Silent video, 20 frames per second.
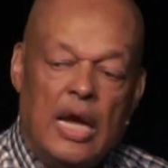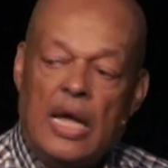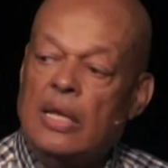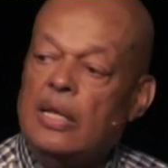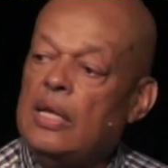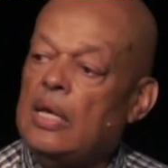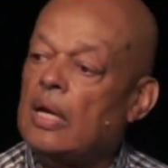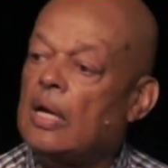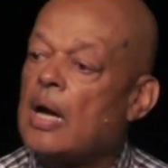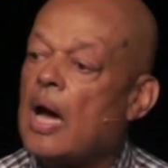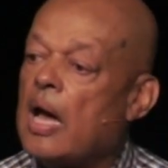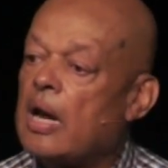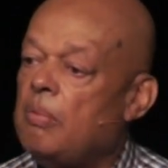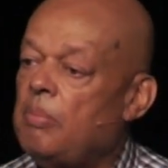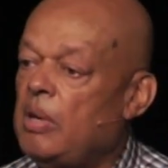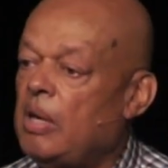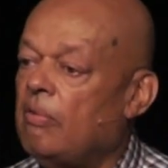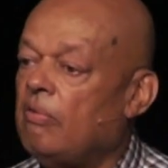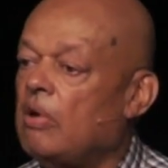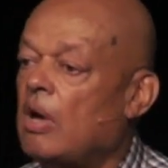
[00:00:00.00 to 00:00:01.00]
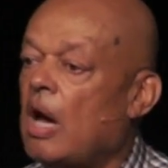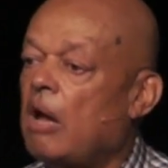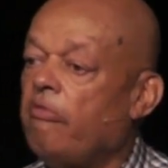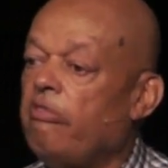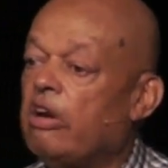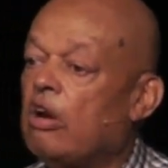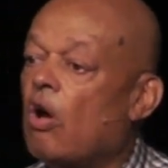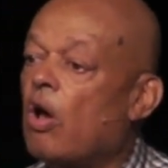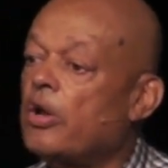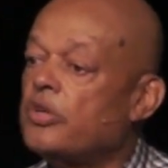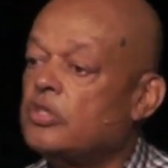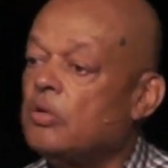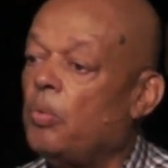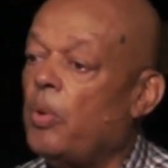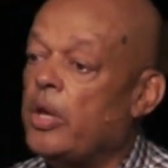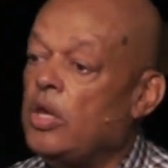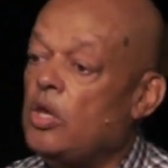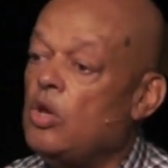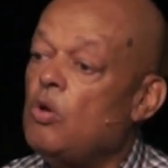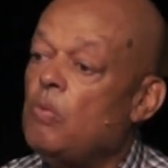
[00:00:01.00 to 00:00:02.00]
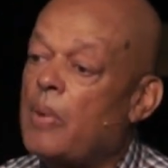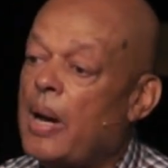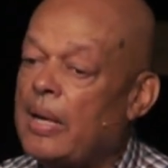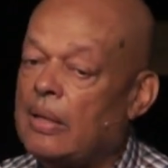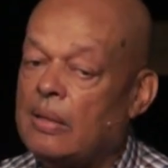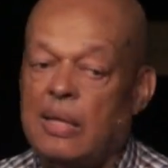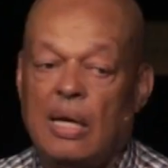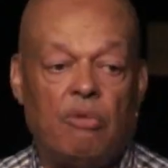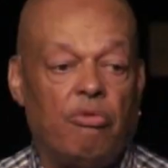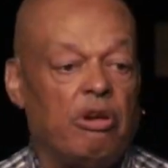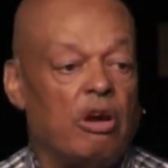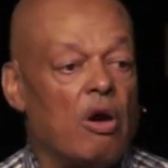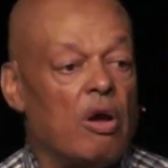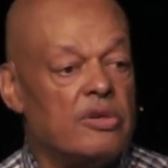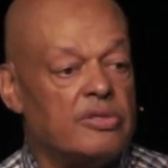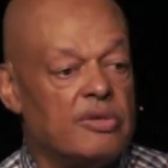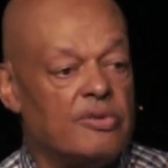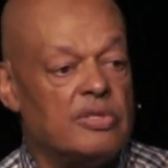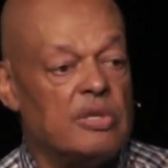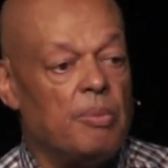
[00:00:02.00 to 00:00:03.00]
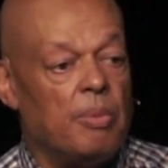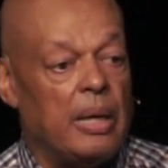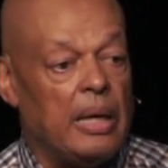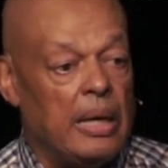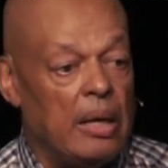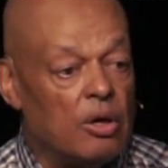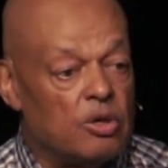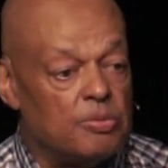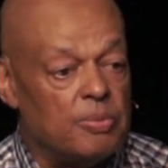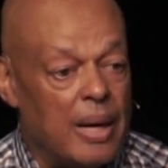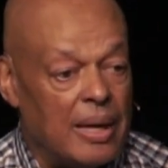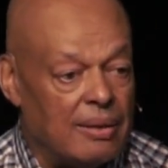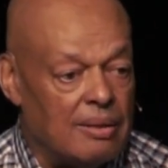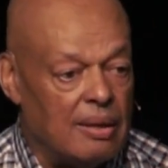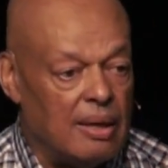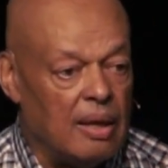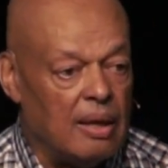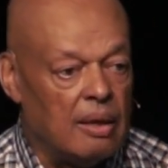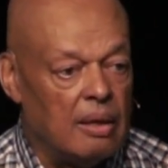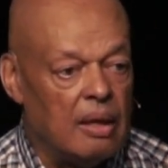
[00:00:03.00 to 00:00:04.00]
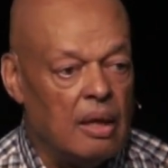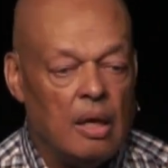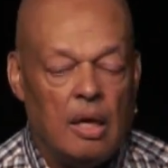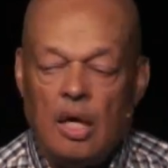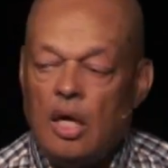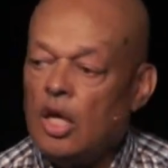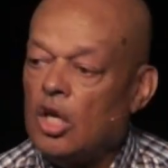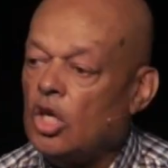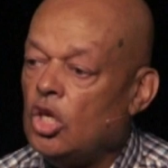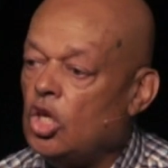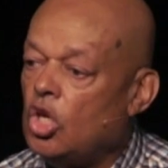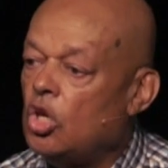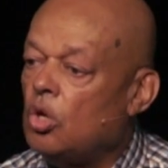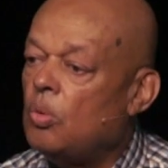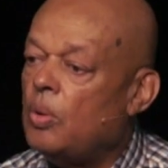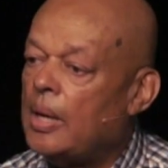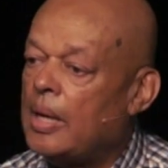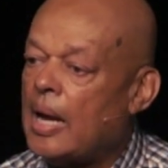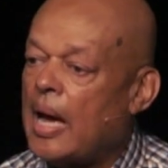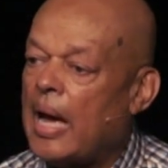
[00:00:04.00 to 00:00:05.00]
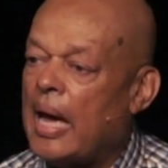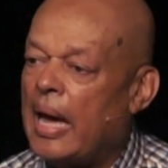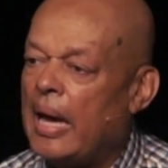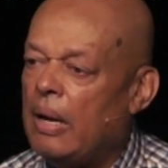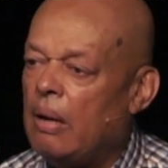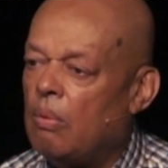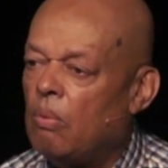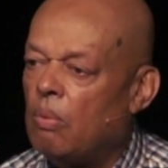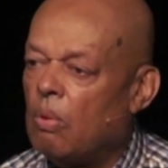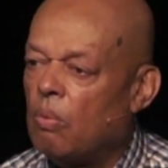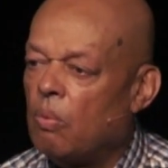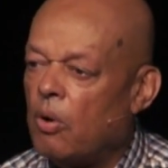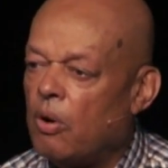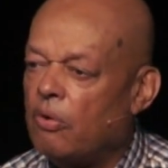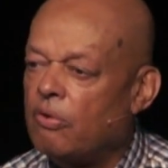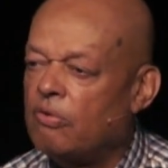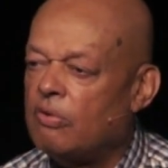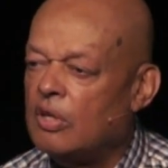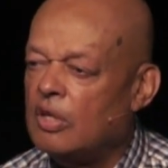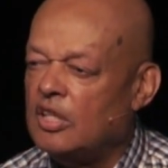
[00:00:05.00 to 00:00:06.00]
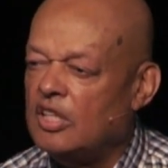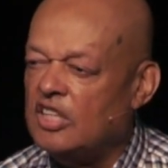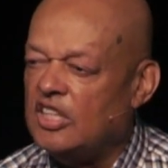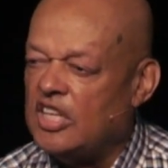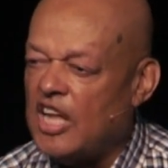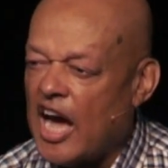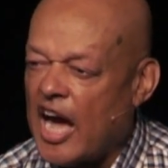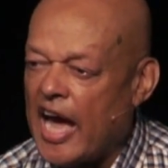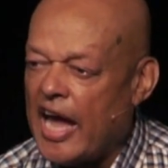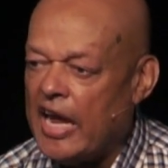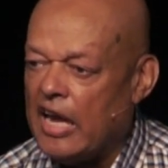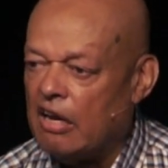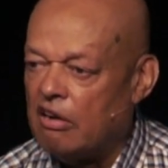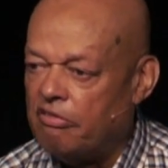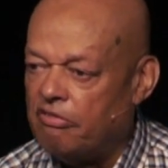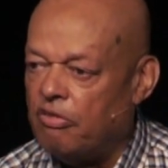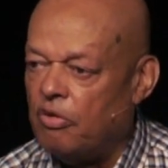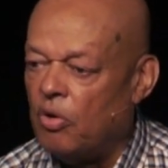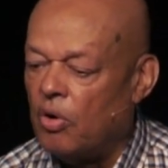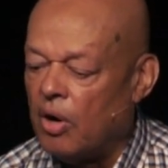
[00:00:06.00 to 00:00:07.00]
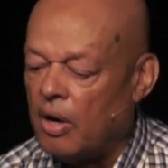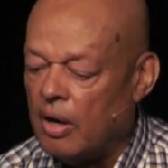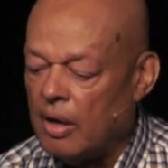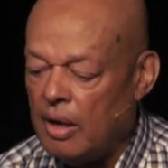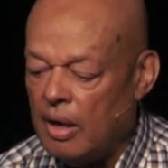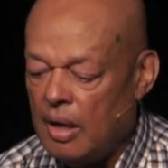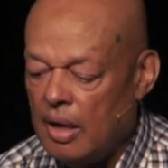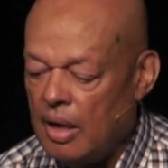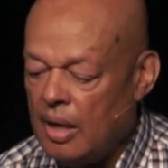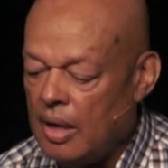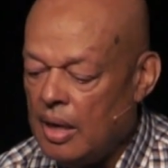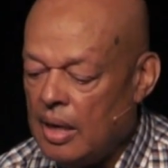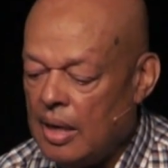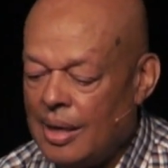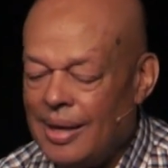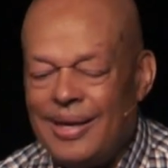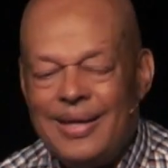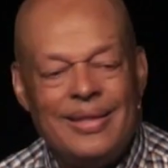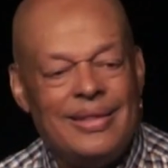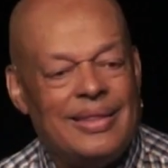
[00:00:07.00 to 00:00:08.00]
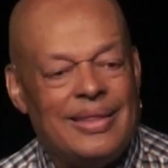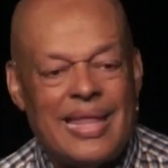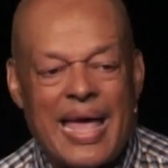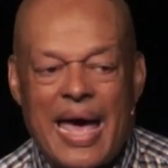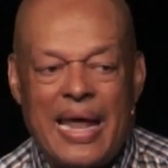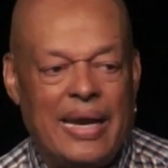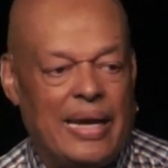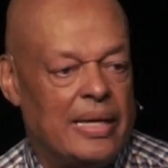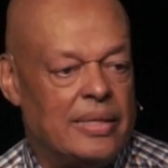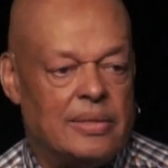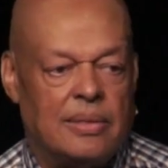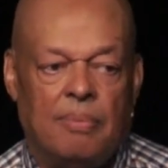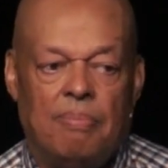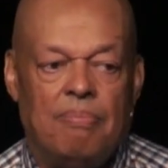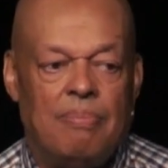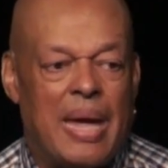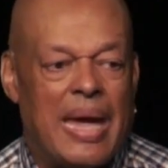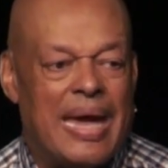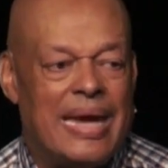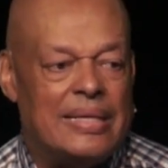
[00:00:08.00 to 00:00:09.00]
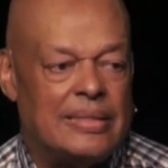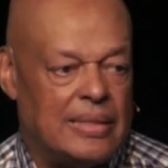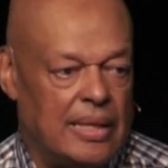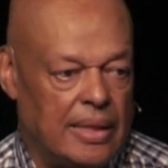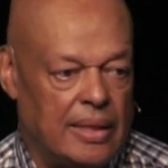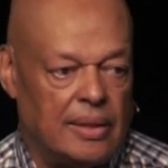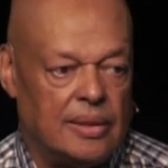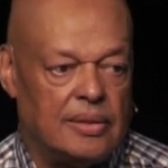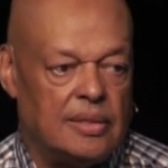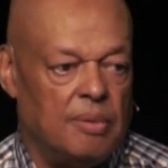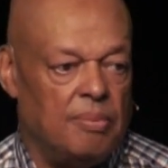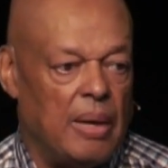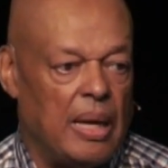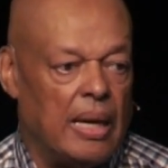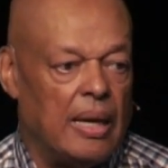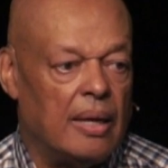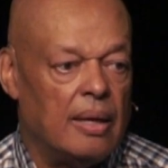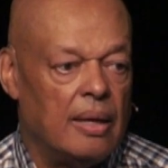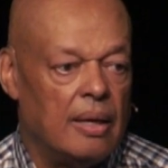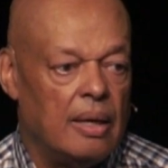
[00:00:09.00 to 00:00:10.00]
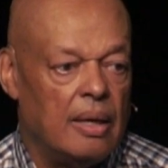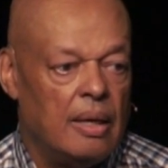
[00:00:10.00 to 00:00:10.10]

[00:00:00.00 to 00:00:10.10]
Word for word: In the economy of God, regardless of what you might think, regardless of somebody else might think, you and I were worth dying for. That is amazing to me.